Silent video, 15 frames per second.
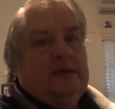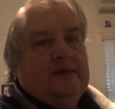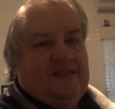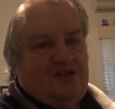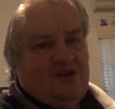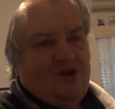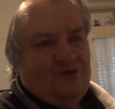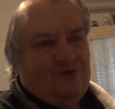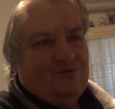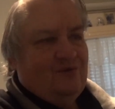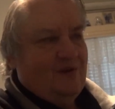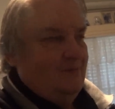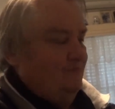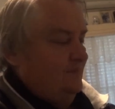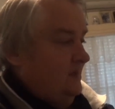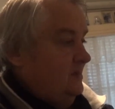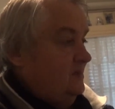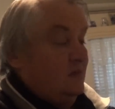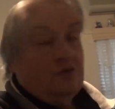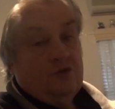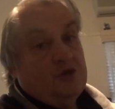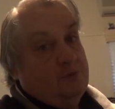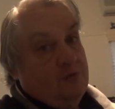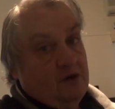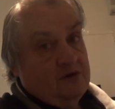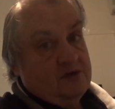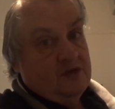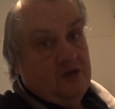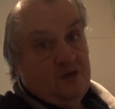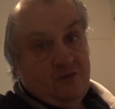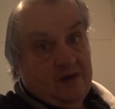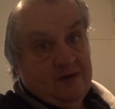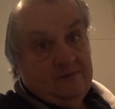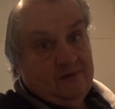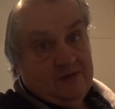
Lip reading: So he's in good spirits anyway.